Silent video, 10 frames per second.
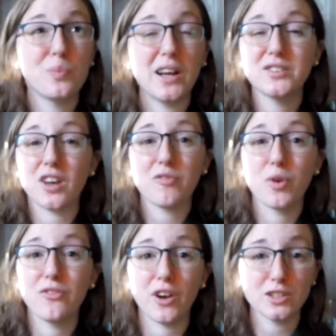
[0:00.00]
my
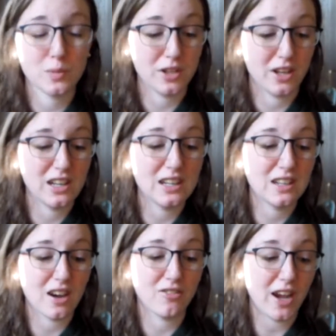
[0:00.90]
sophomore, freshman
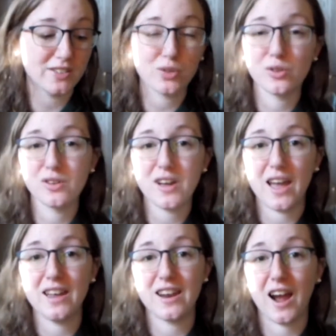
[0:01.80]
year of high school,
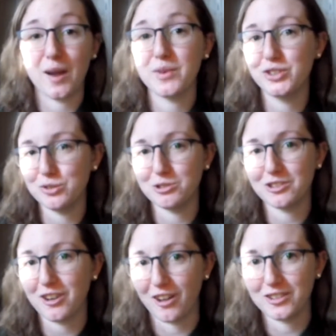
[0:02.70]
and I'm a
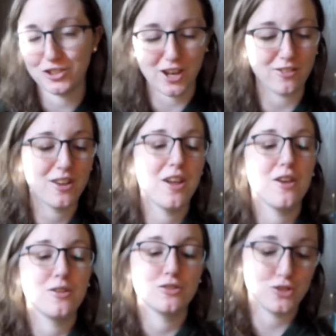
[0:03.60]
junior in college now.
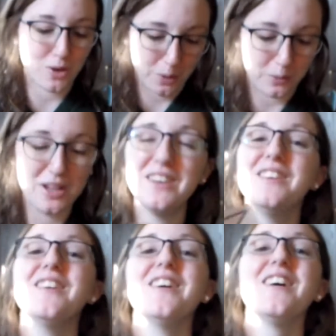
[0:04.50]
So,
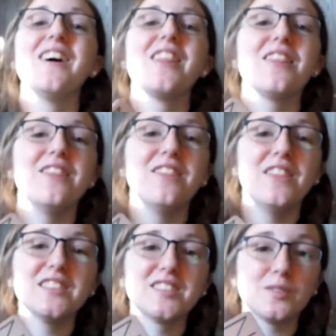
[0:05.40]

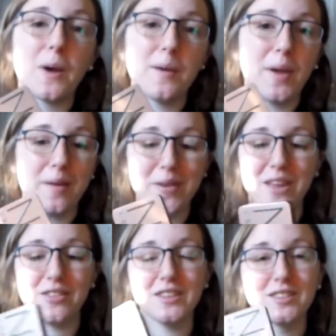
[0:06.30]
this is my
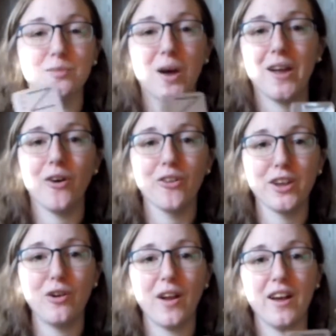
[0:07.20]
baby. This is my
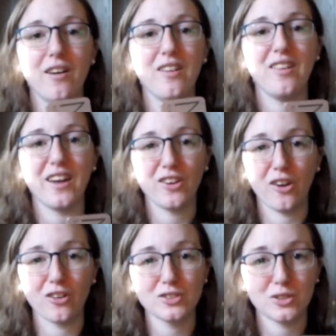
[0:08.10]
holy grail. I
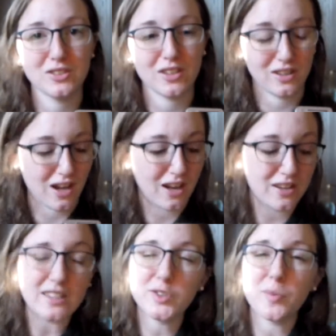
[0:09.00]
go towards it a
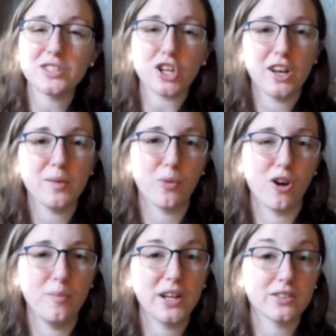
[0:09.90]
lot. Not so much
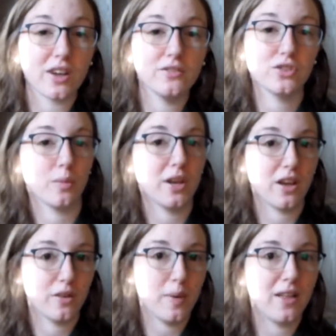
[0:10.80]
anymore because I have so
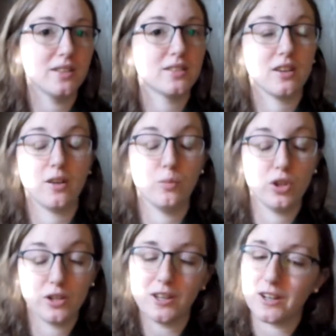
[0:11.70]
many other palettes and I'm
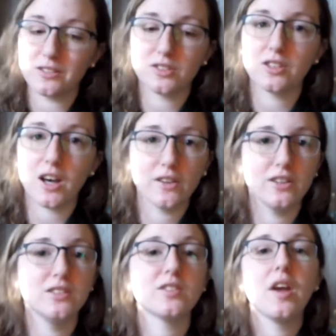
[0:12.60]
really getting into
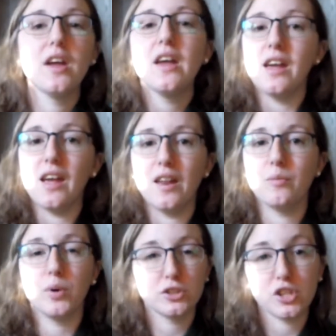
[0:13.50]
colors
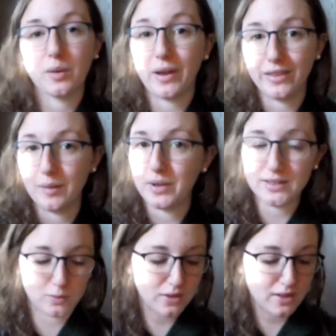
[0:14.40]
and pushing my
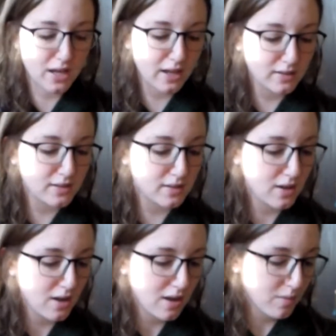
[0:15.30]
limits with
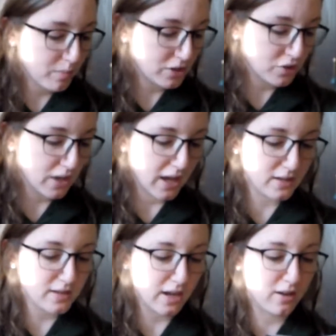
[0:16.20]
things. But you
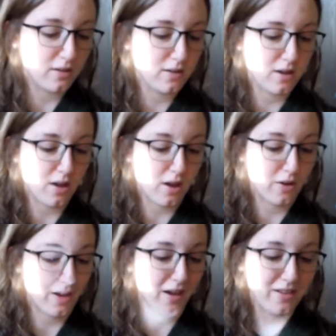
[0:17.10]
can tell,
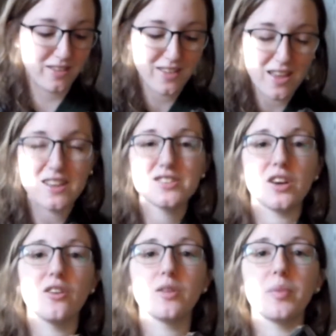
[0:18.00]
oh yeah,
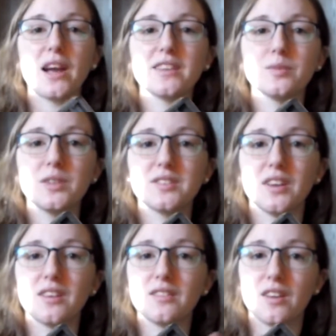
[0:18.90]
so the black is
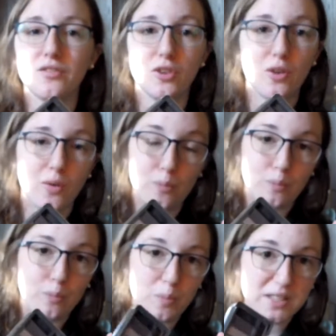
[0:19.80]
missing. If you
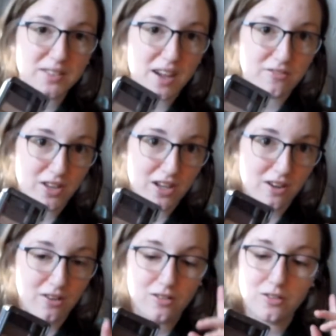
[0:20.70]
missed that
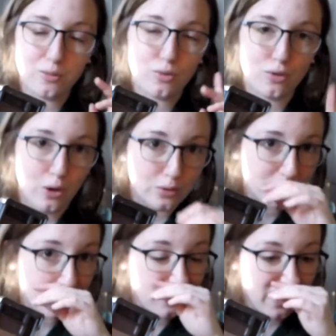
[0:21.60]
video, go
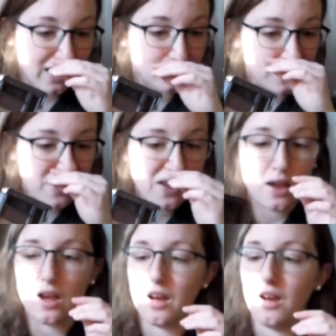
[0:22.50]
see that.
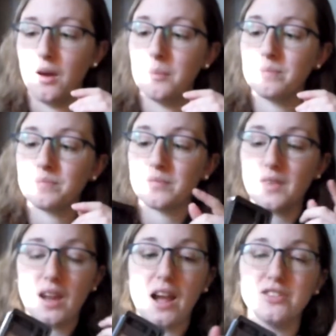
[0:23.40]

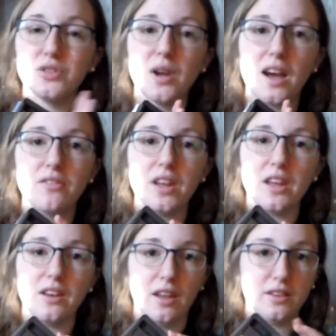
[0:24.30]
I do have
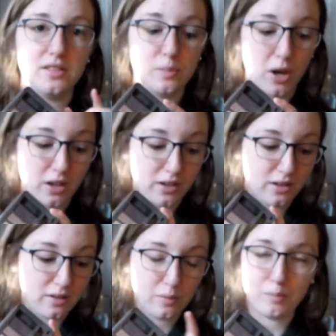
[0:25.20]
it in a
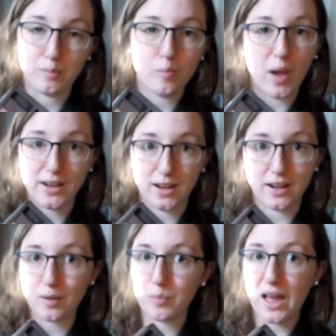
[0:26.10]
depotted
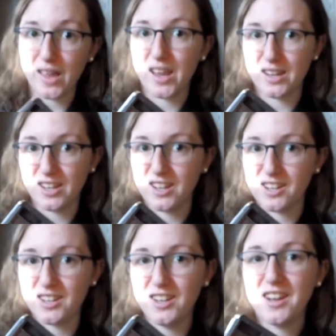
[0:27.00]
magnetic palette in
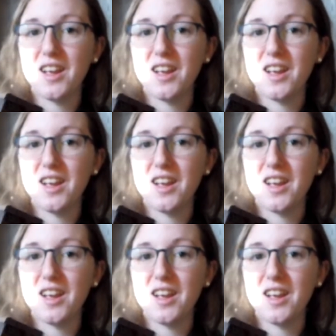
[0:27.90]
here